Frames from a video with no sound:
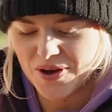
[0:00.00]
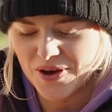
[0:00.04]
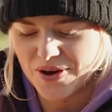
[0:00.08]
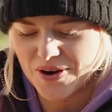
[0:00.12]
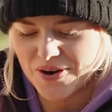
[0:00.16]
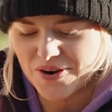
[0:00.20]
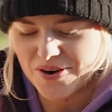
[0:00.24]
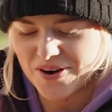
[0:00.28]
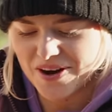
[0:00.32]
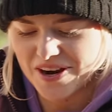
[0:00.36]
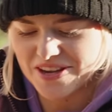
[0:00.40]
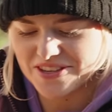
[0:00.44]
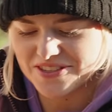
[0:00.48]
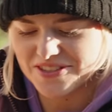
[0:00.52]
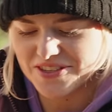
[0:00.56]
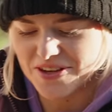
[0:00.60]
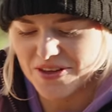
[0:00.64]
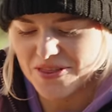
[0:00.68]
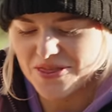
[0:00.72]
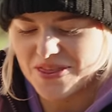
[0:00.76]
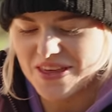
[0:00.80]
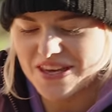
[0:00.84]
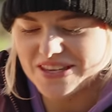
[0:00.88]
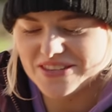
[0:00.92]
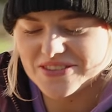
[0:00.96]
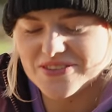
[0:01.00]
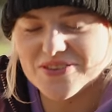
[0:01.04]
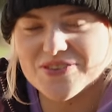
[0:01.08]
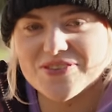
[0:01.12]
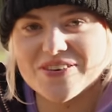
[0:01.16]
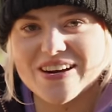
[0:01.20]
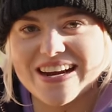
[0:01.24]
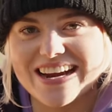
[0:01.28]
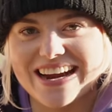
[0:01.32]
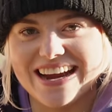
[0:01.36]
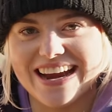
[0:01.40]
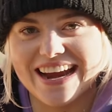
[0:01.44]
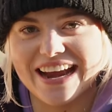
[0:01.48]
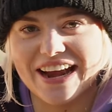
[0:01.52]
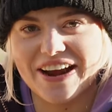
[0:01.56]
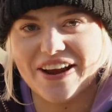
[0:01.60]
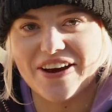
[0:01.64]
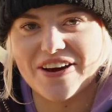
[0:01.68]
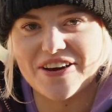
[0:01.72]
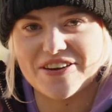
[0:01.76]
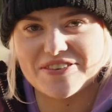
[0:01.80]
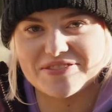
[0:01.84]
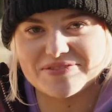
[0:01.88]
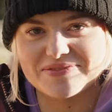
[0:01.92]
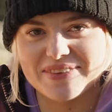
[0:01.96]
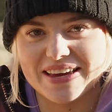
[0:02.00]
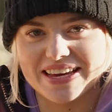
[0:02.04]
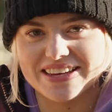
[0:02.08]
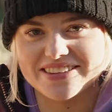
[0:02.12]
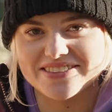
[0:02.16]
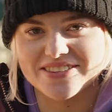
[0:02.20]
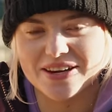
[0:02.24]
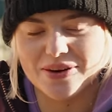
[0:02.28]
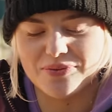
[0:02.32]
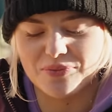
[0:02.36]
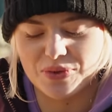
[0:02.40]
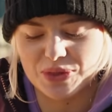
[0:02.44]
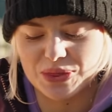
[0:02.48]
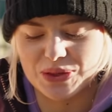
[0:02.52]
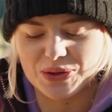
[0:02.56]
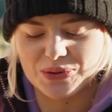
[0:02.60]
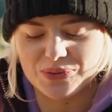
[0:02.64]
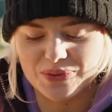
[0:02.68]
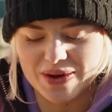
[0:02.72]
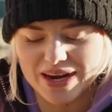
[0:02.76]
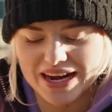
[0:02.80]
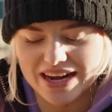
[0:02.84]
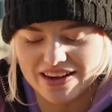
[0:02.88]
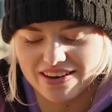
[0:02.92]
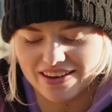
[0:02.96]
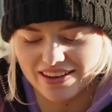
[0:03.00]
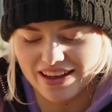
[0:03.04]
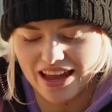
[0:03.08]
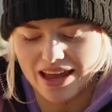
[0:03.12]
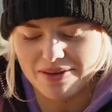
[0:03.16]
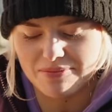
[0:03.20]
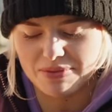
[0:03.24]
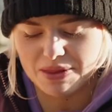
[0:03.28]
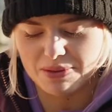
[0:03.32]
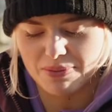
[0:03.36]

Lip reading: All right, so this green I've mixed up with the green that came in